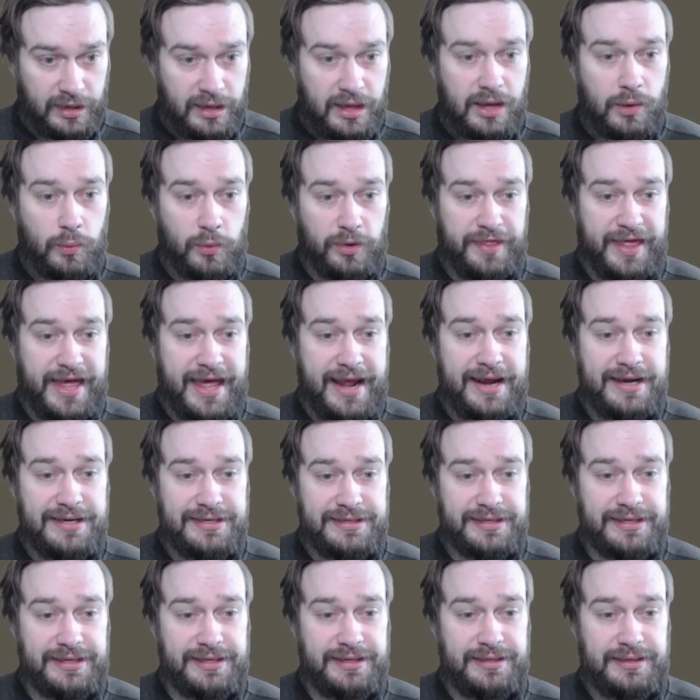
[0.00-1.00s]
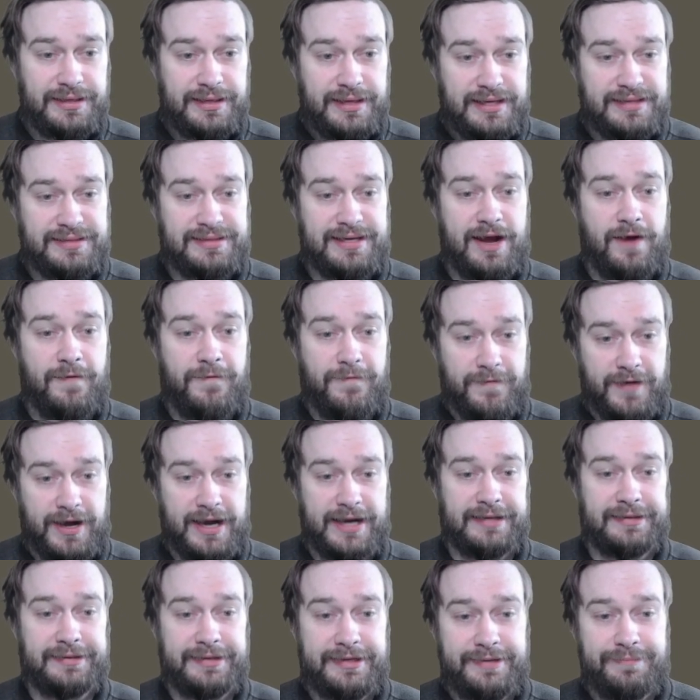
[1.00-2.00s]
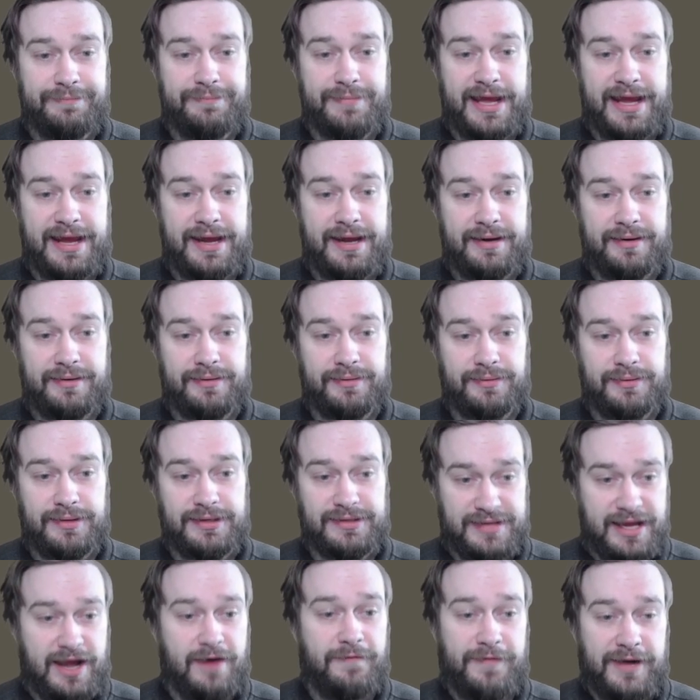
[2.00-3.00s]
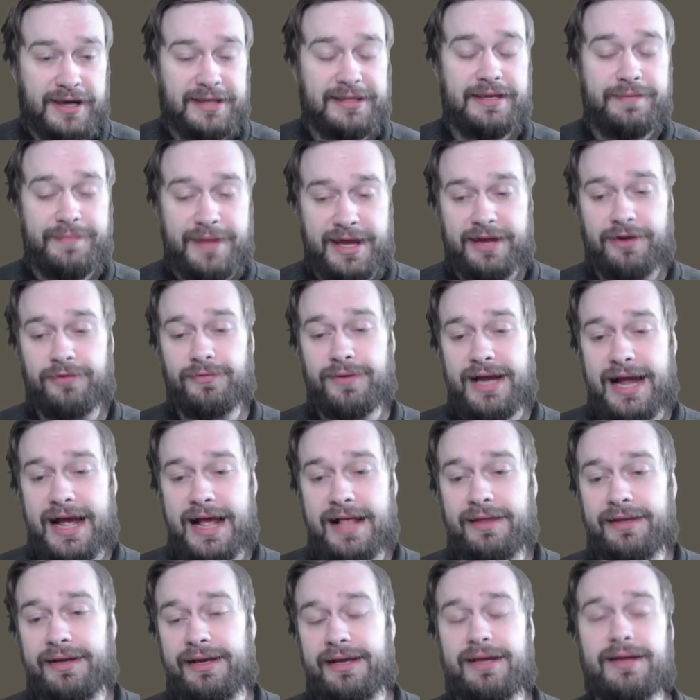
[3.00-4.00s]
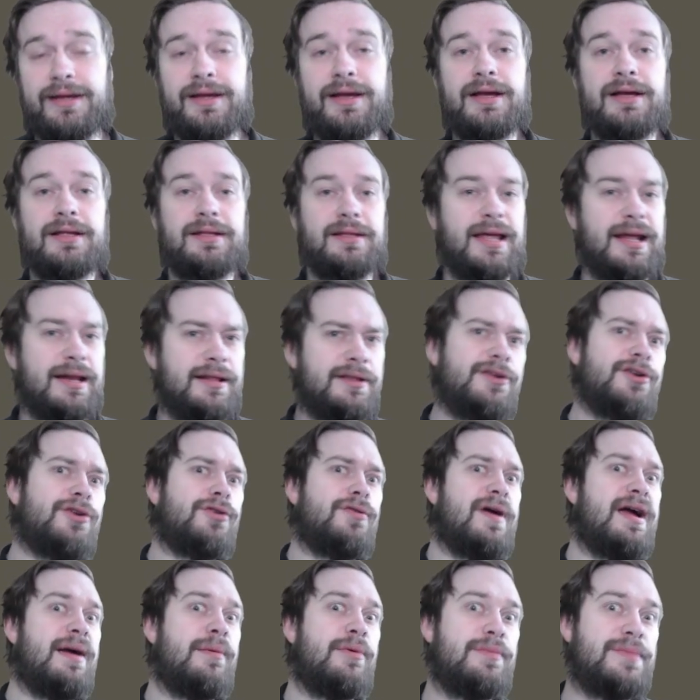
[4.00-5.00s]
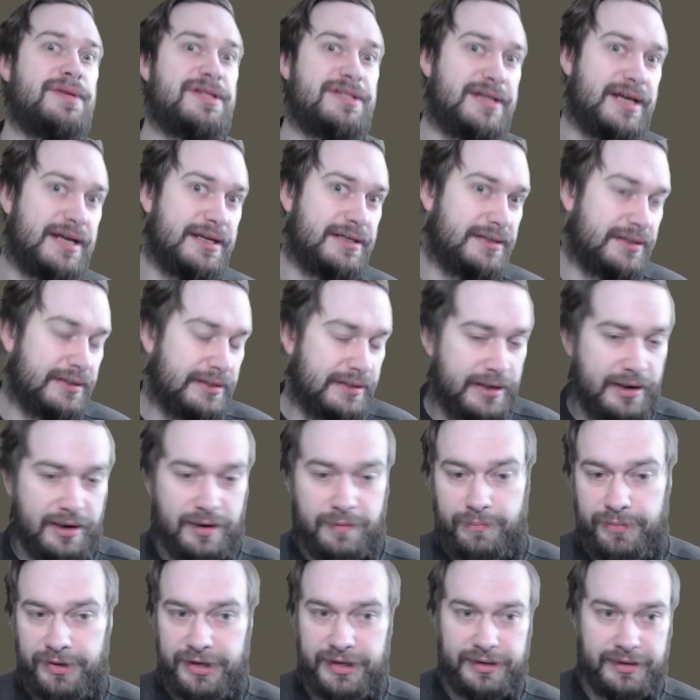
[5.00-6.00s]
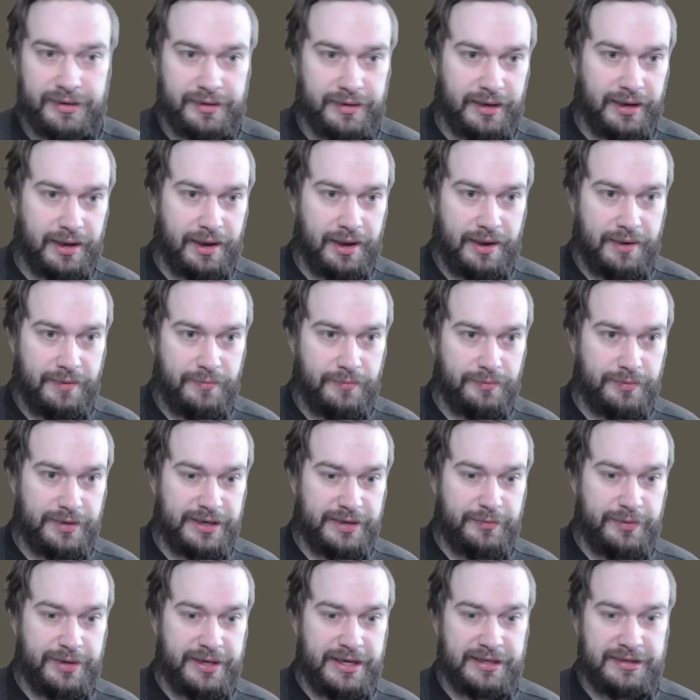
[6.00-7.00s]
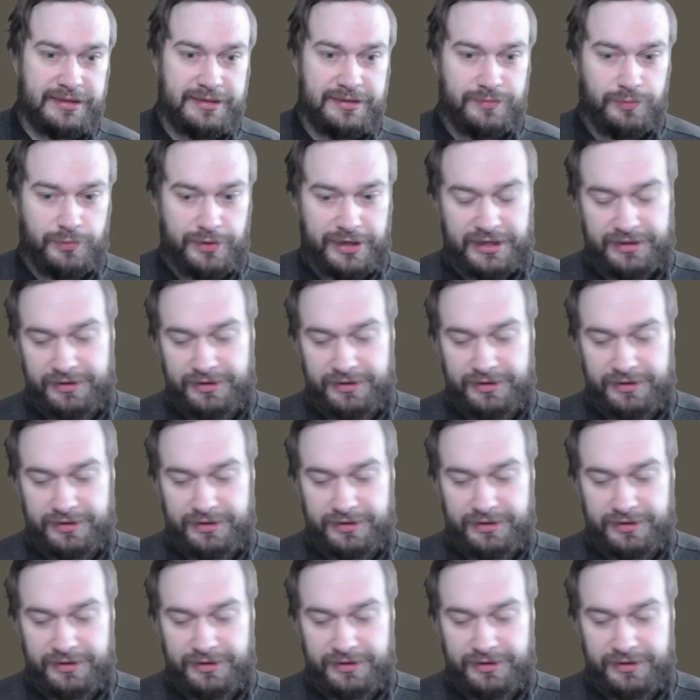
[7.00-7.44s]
Well, that idea is now finally made a reality. A lot of little grammar mistakes in there, but we get the